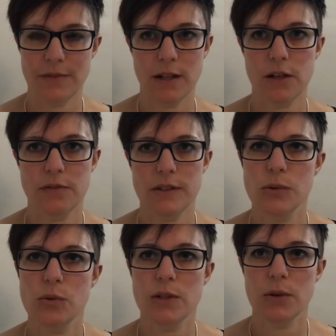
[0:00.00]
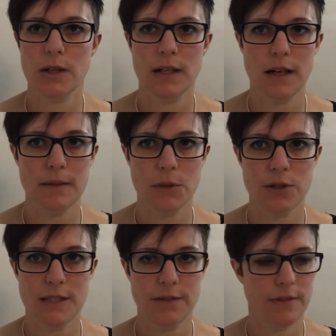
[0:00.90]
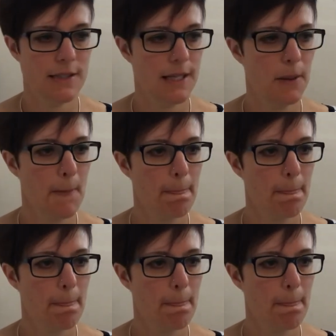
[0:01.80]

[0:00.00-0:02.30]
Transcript: Now, hopefully you all know what a leitmotif is now.